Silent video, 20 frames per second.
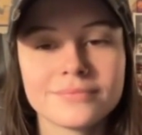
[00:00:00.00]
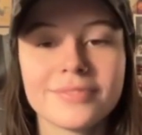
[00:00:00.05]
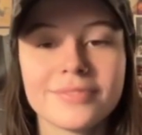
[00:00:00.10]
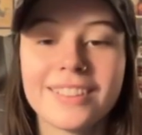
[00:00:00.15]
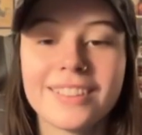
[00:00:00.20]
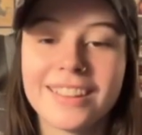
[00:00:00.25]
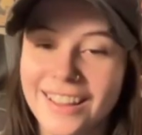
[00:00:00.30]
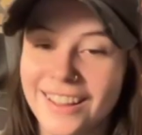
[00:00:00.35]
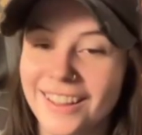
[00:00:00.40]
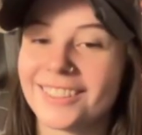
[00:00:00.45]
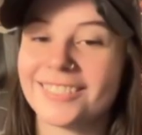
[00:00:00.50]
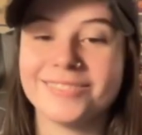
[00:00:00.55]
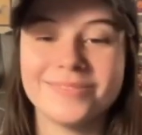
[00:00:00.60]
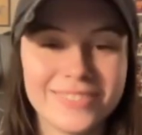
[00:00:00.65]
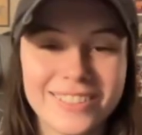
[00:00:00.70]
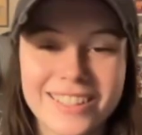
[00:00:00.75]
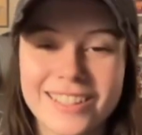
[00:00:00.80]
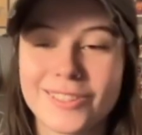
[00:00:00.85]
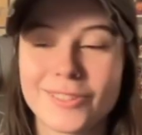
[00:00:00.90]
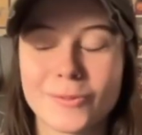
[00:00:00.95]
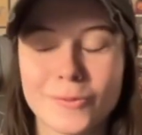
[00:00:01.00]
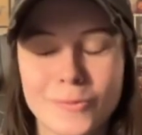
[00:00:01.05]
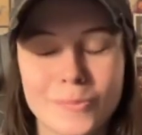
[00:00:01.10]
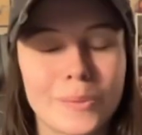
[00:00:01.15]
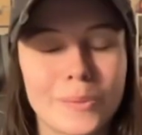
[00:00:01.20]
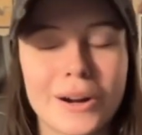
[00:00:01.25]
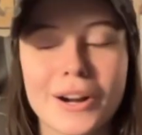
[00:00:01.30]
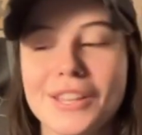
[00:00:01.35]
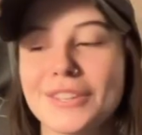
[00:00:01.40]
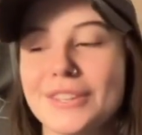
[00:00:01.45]
Yeah, it's
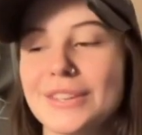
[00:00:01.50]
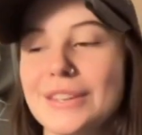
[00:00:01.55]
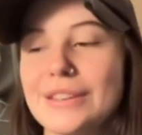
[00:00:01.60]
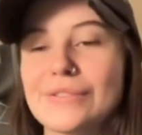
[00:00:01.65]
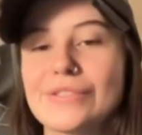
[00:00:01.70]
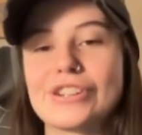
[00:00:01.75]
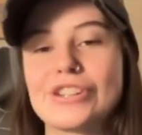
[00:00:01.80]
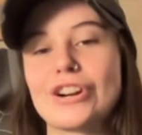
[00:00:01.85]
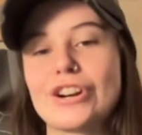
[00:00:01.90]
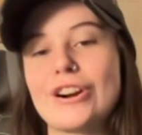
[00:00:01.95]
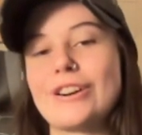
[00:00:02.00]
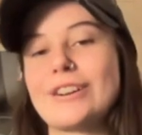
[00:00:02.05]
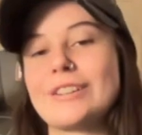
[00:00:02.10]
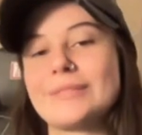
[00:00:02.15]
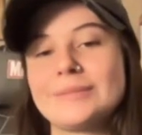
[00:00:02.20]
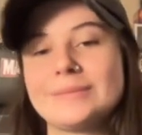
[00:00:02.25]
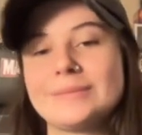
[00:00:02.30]
pricey for sure.